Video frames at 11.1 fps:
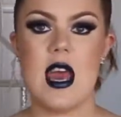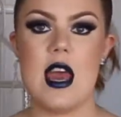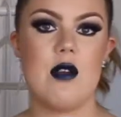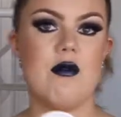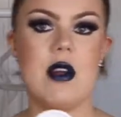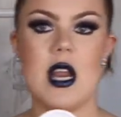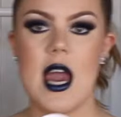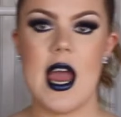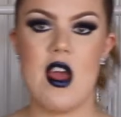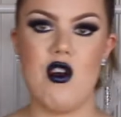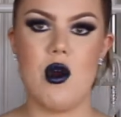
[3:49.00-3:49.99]
had really
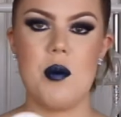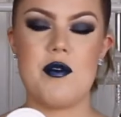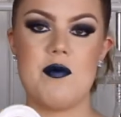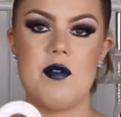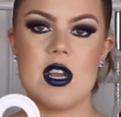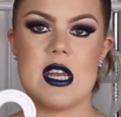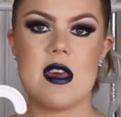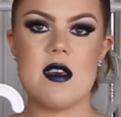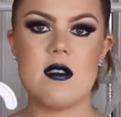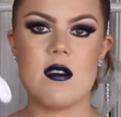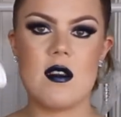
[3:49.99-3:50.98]
high hopes for
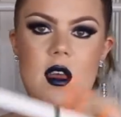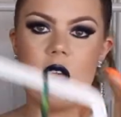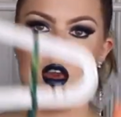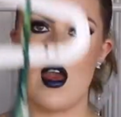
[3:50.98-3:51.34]
this.